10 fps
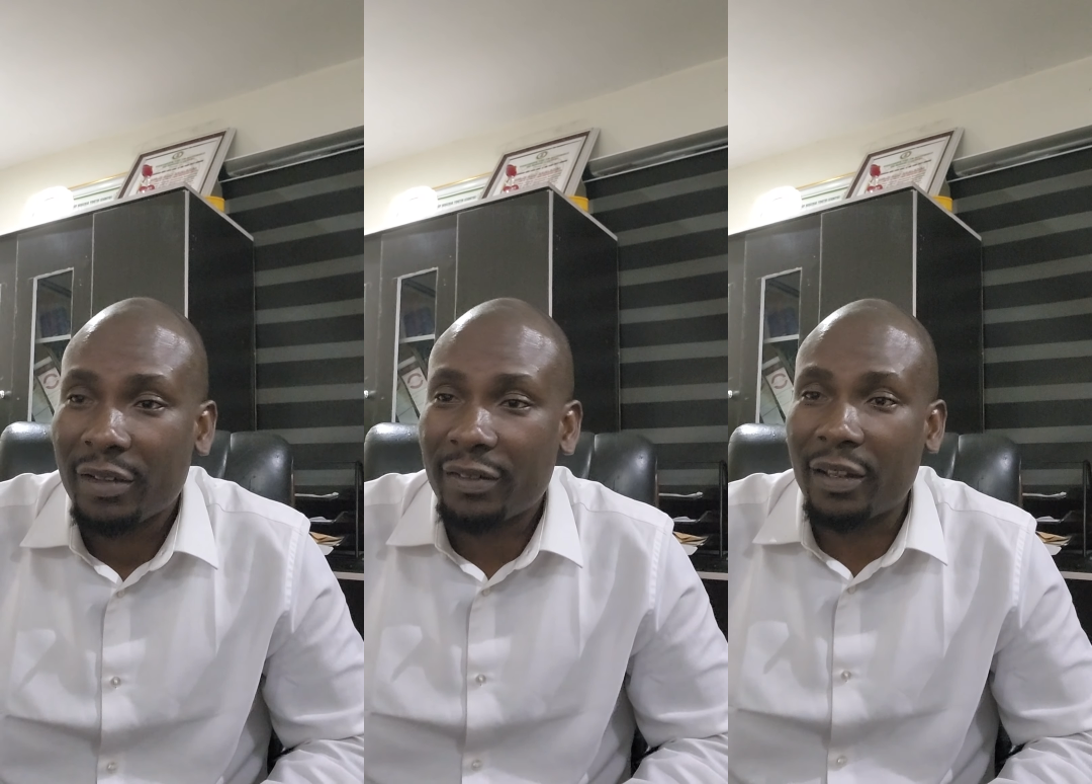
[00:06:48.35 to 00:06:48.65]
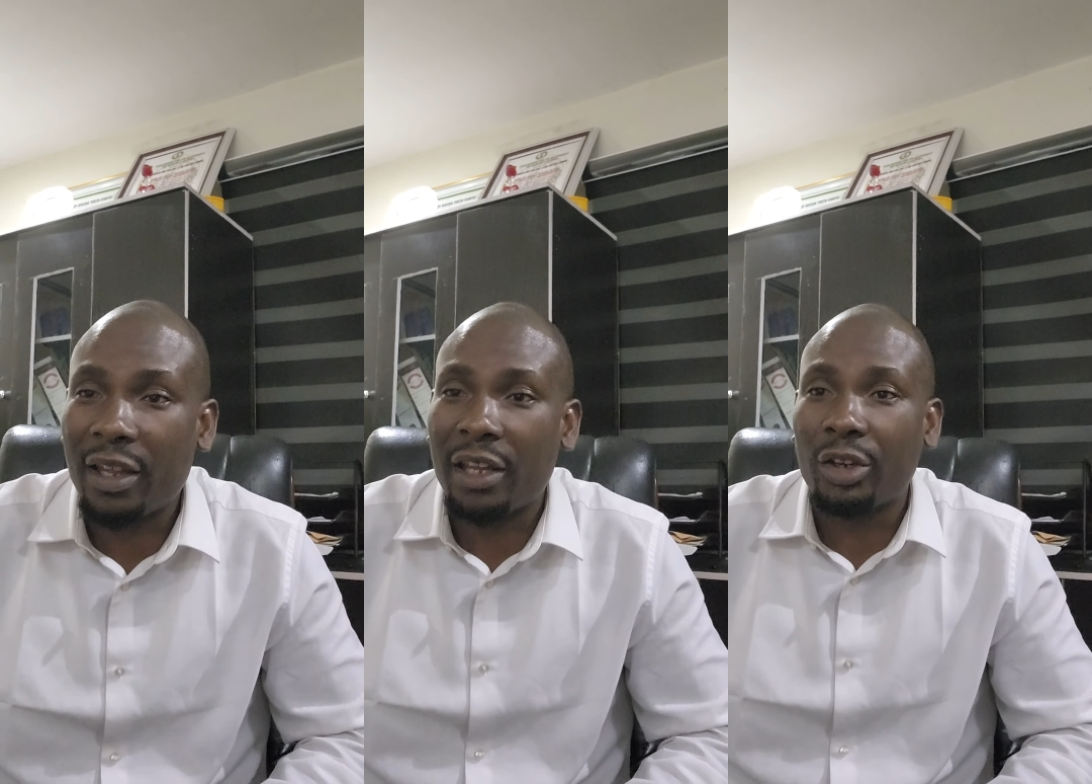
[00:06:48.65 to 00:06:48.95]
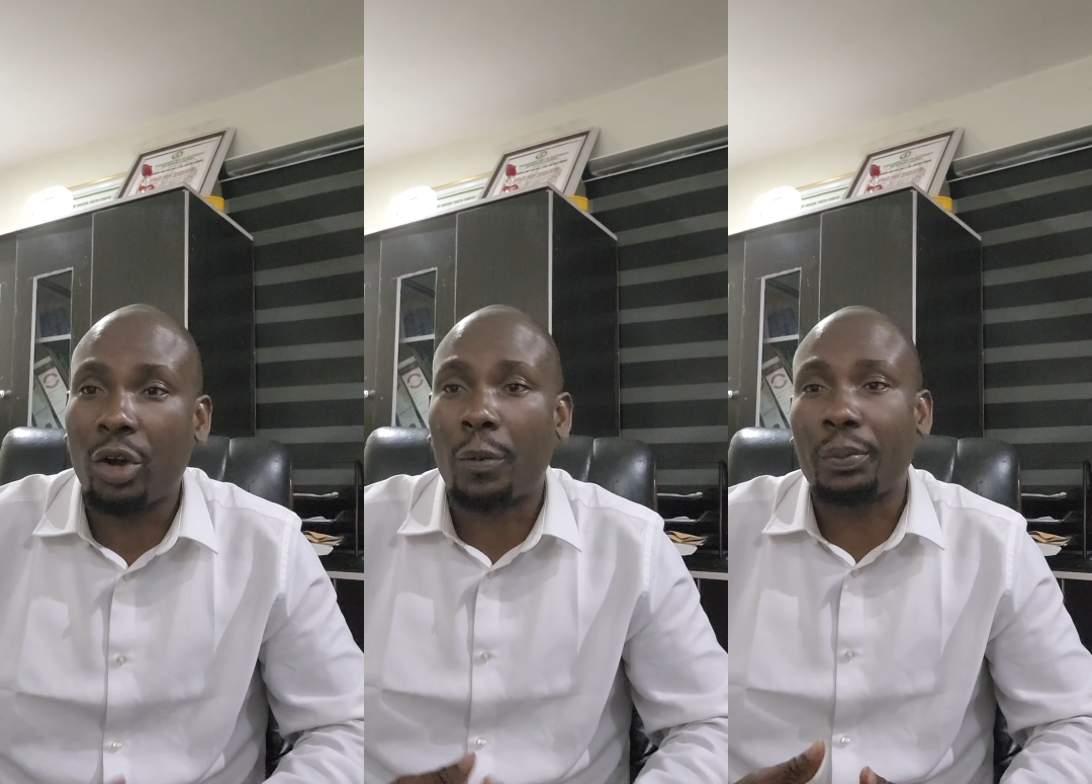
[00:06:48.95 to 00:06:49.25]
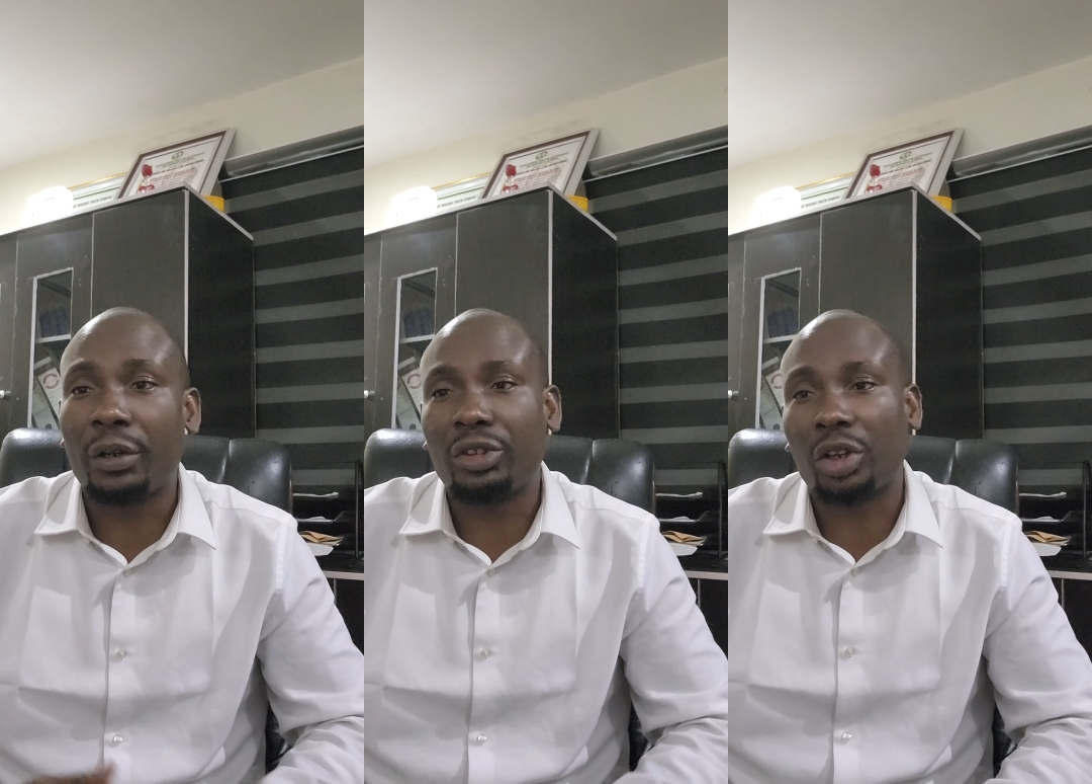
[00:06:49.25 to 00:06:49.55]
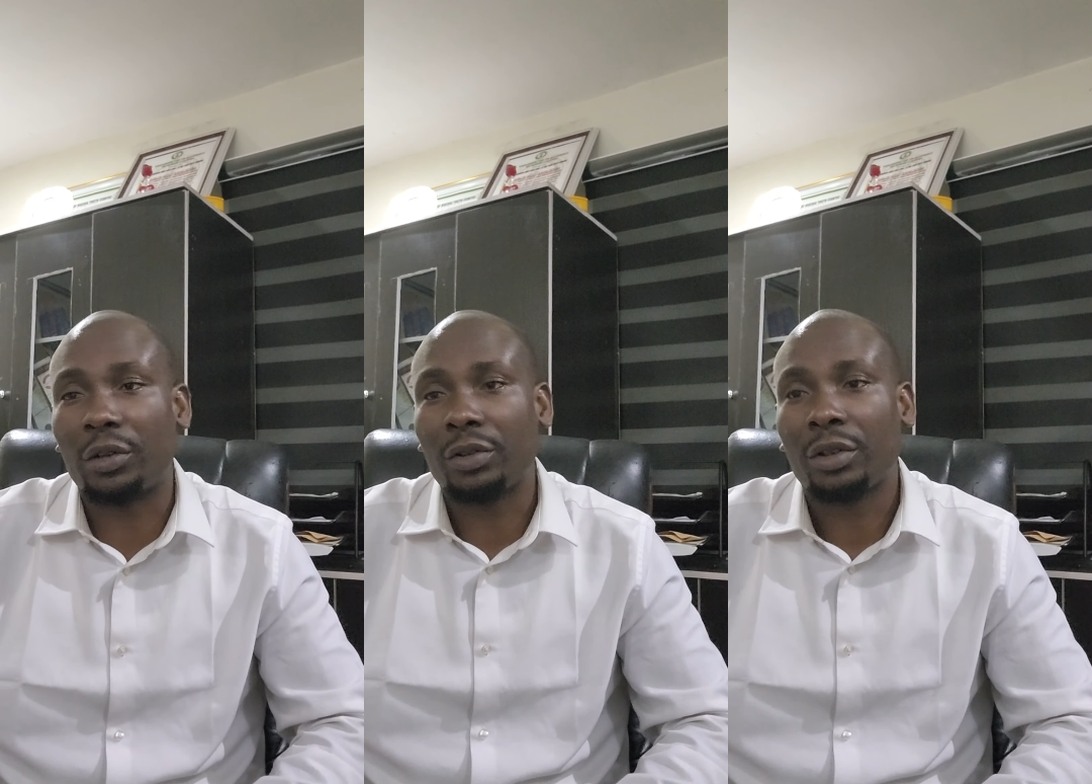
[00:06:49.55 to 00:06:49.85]
still in
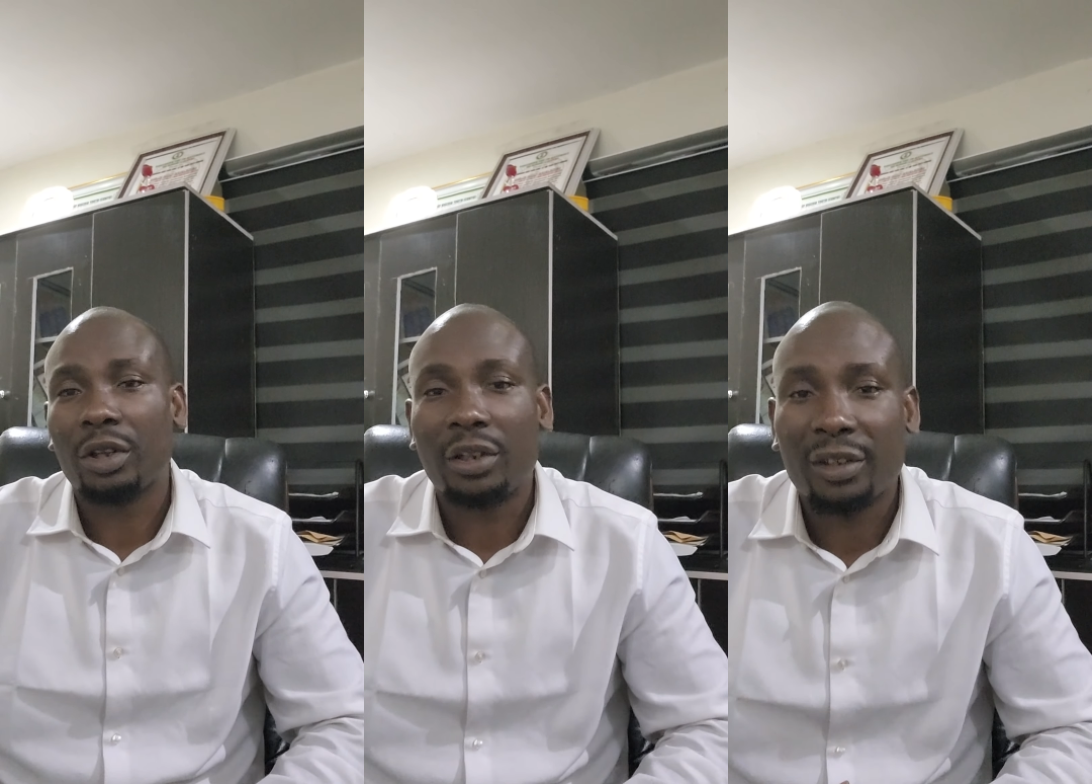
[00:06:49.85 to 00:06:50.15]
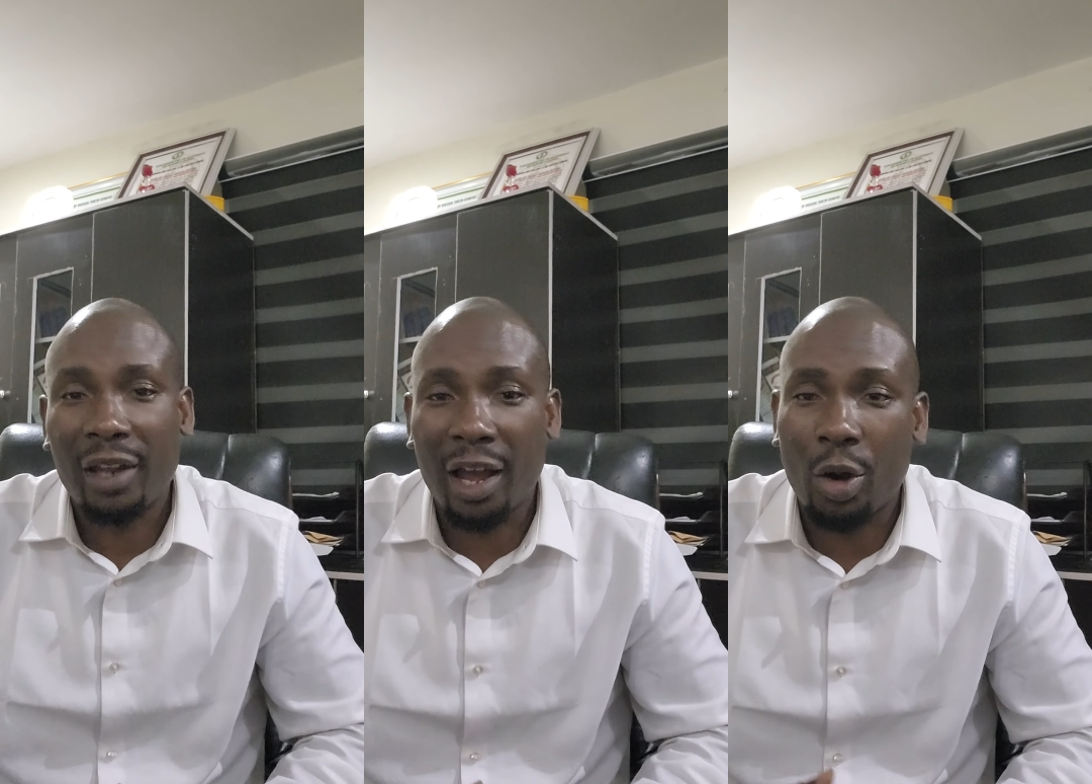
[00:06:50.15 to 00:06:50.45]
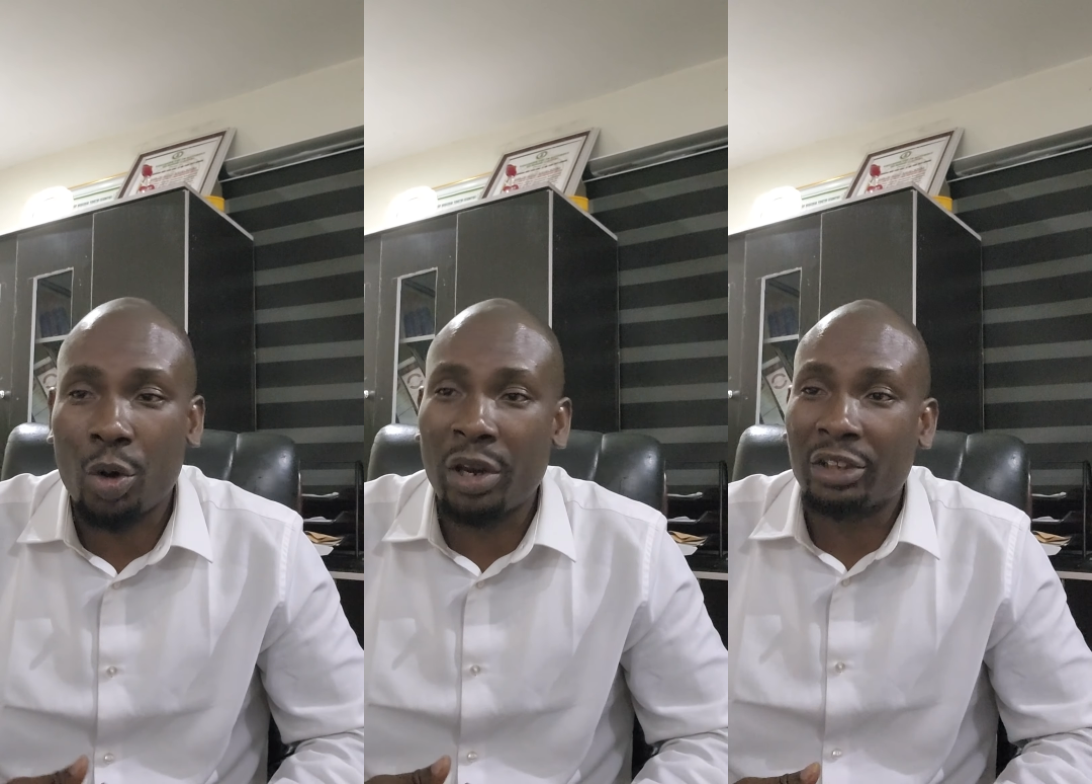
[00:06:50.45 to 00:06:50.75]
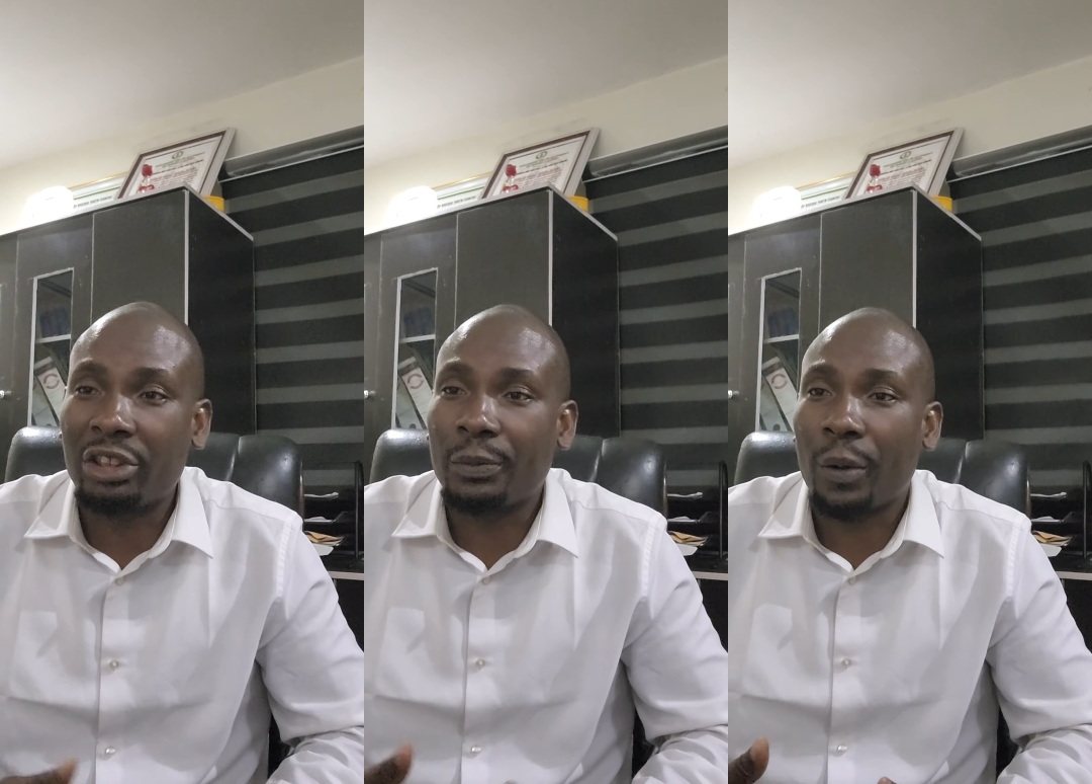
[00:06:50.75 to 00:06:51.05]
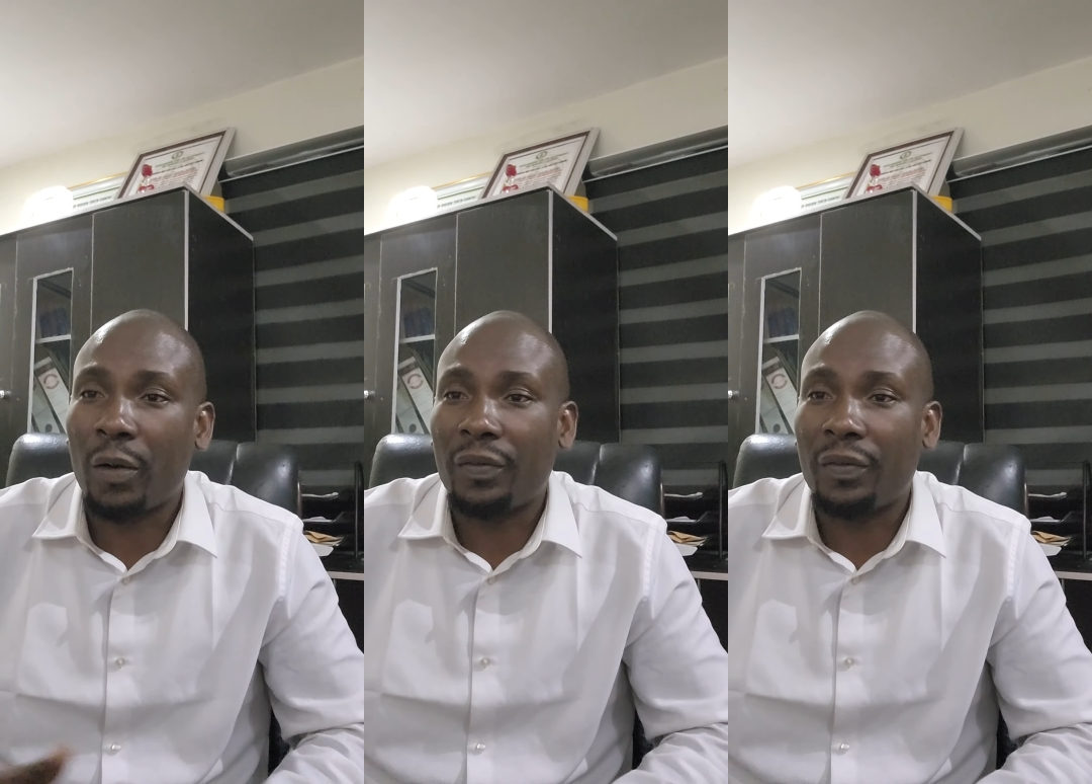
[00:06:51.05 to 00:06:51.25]
operation. Now ownership